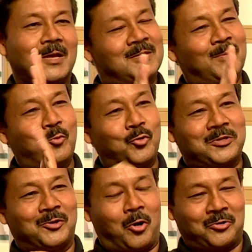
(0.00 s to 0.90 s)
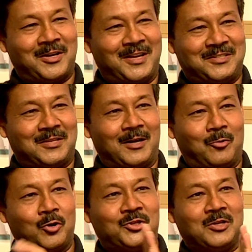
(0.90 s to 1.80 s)
suppose the doctor had said,
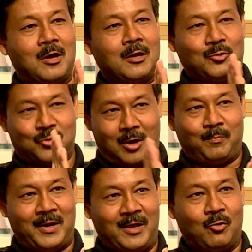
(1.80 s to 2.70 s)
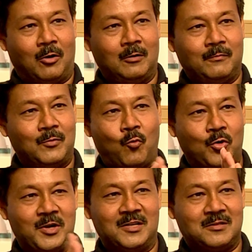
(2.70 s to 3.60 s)
okay, Chirag, you stop playing golf, you
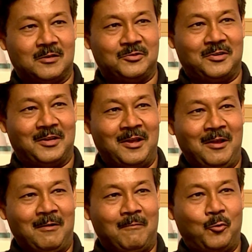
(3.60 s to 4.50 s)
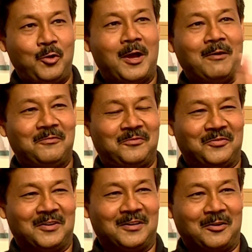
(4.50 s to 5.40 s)
won't need surgery. Would you have
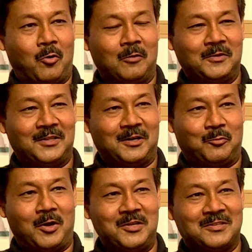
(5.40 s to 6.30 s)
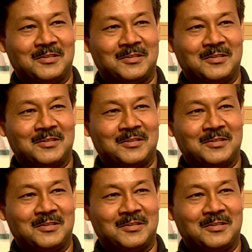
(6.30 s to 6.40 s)
gone with that advice?